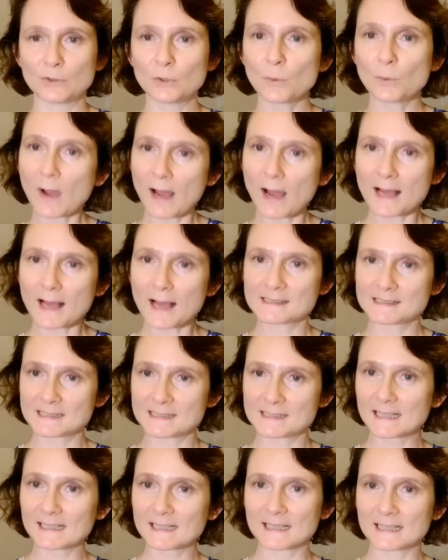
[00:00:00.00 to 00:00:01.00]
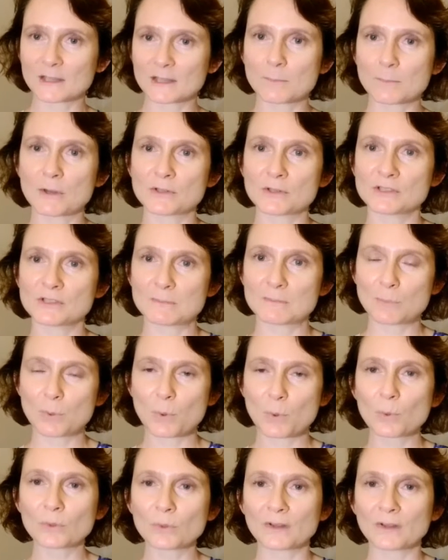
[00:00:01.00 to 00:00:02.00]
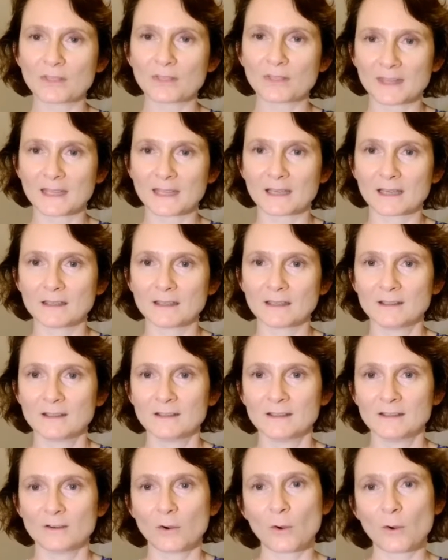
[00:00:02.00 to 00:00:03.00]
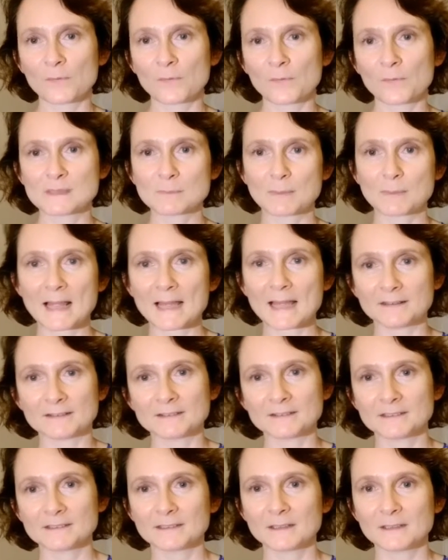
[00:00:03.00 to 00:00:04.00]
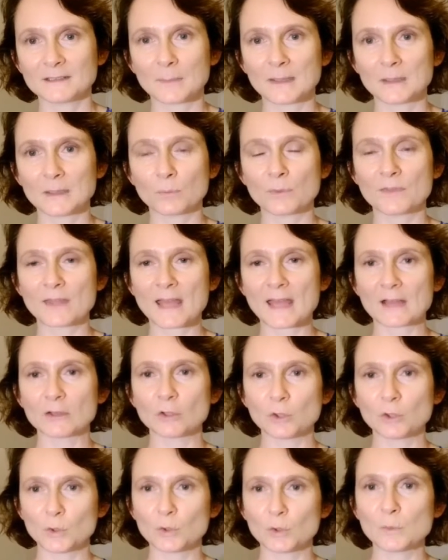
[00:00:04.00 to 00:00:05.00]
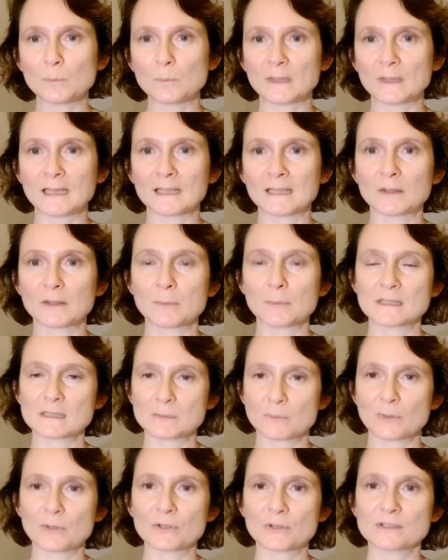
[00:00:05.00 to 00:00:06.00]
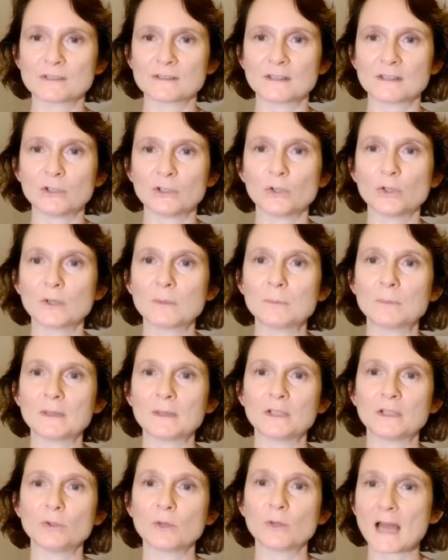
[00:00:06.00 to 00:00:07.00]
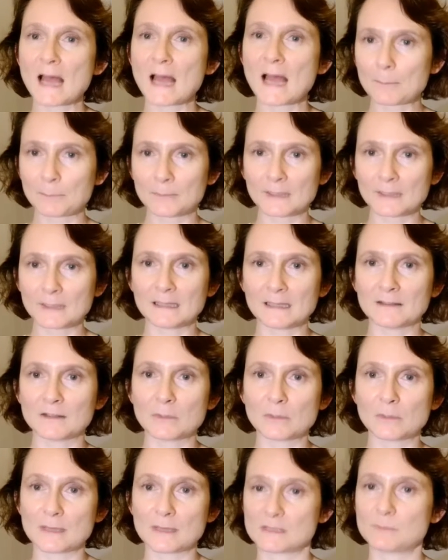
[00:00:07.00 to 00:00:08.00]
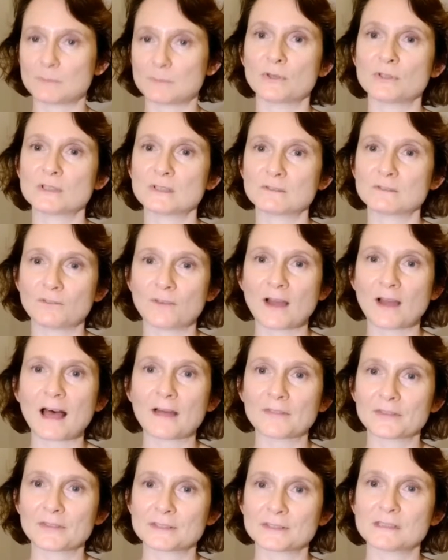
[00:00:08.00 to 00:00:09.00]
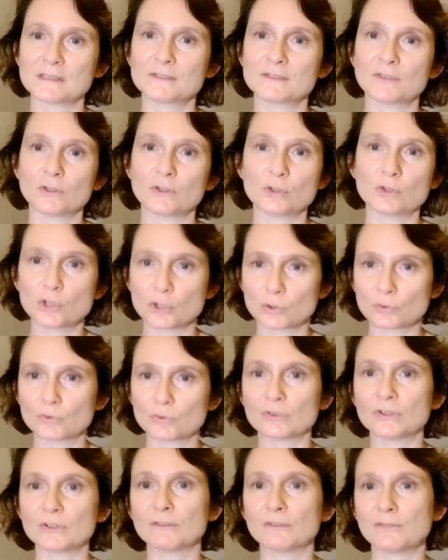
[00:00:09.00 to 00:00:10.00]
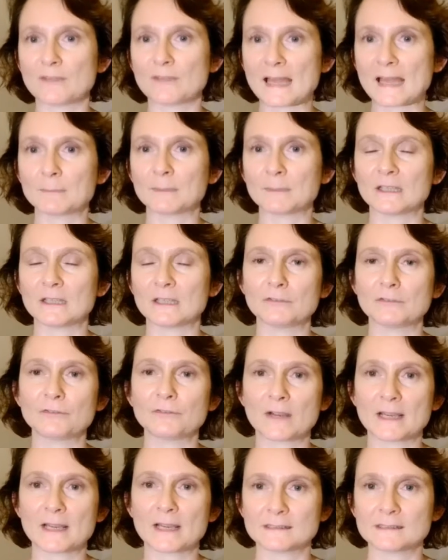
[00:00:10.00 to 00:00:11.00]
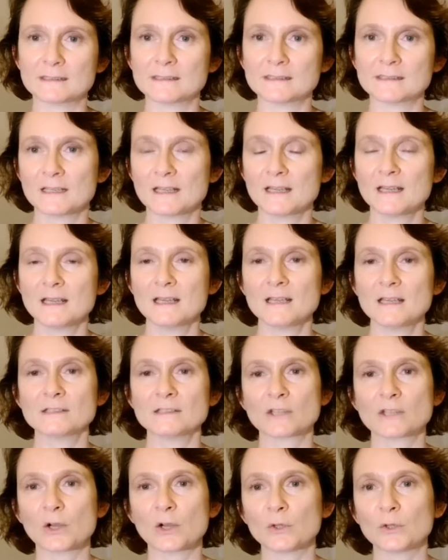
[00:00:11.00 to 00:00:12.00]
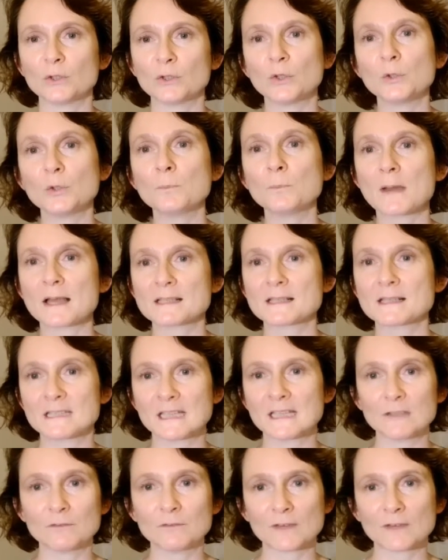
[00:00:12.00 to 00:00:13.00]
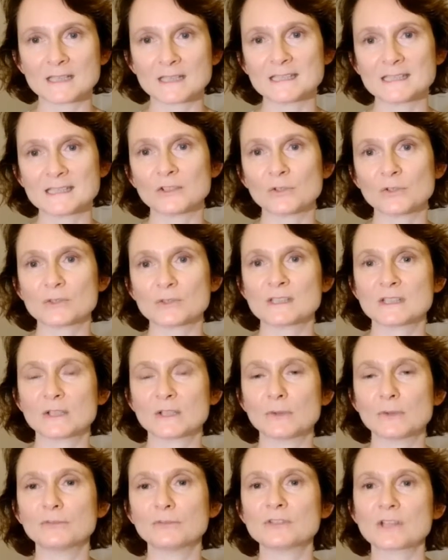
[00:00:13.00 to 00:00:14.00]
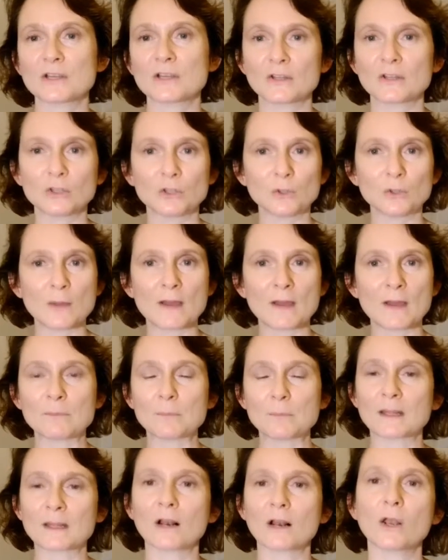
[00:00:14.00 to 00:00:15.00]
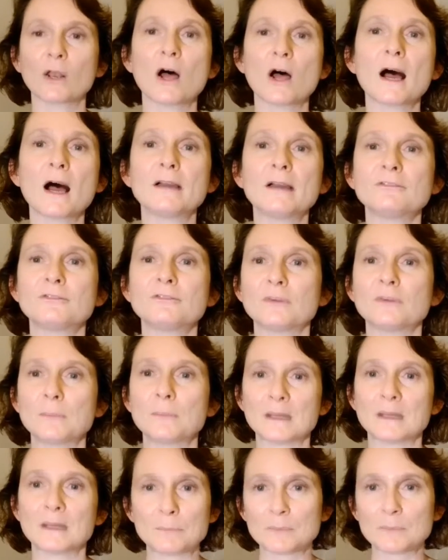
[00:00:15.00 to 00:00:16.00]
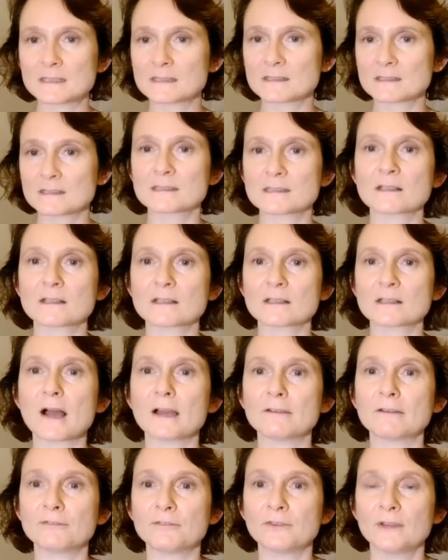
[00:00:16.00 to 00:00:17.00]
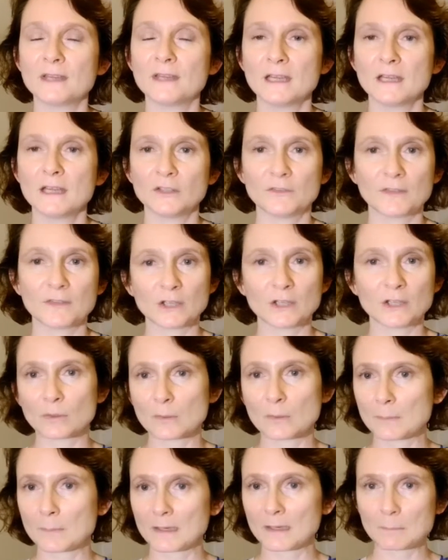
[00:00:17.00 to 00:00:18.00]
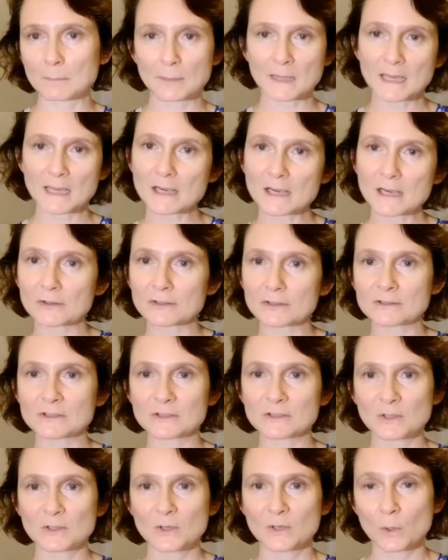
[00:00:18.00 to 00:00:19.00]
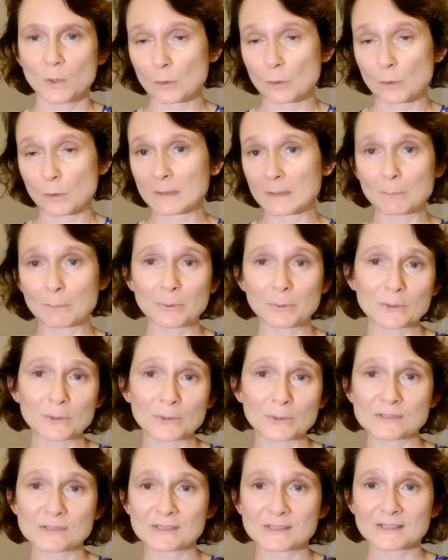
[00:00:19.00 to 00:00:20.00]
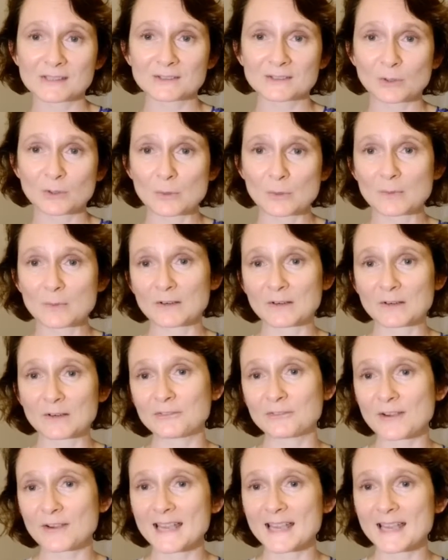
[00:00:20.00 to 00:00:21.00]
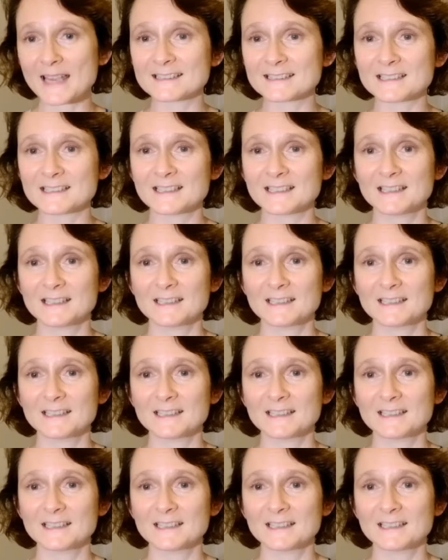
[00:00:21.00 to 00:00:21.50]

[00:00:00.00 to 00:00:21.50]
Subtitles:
You are singly the most important thing on this planet. I mean, without you being the best person that you can be, you can't be the best person for others, for your children, your family and your friends. So you must invest in yourself so that you have a better life, a better business life, that you're a better parent or a better person or a better friend